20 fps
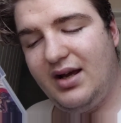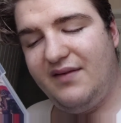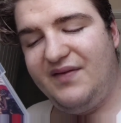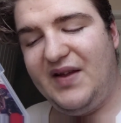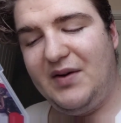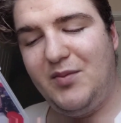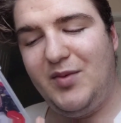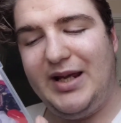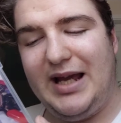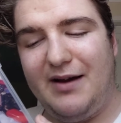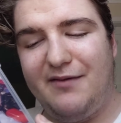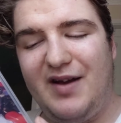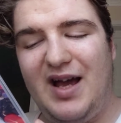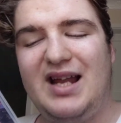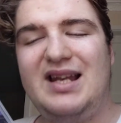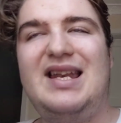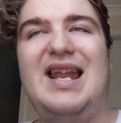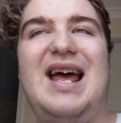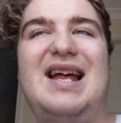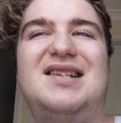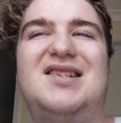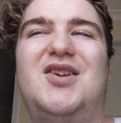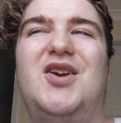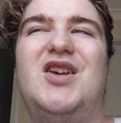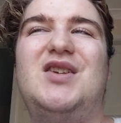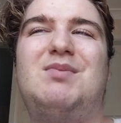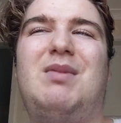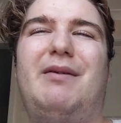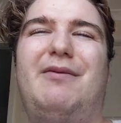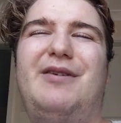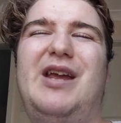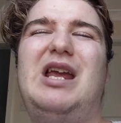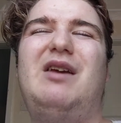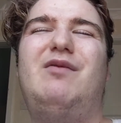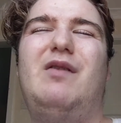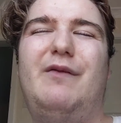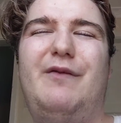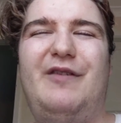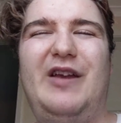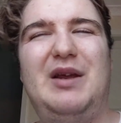Then we have Annette, who's my
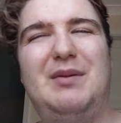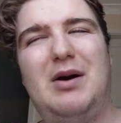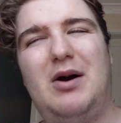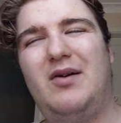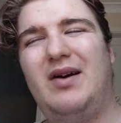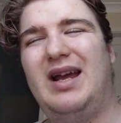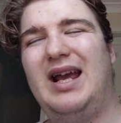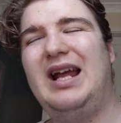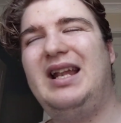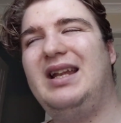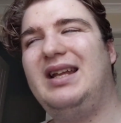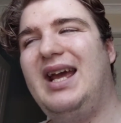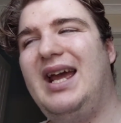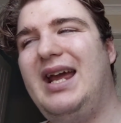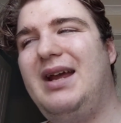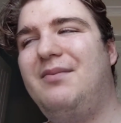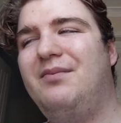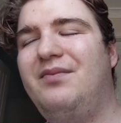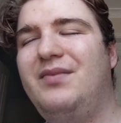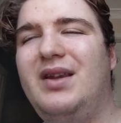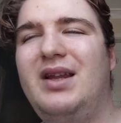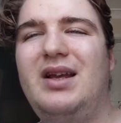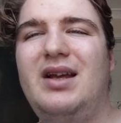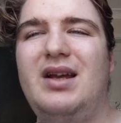favourite female in the game.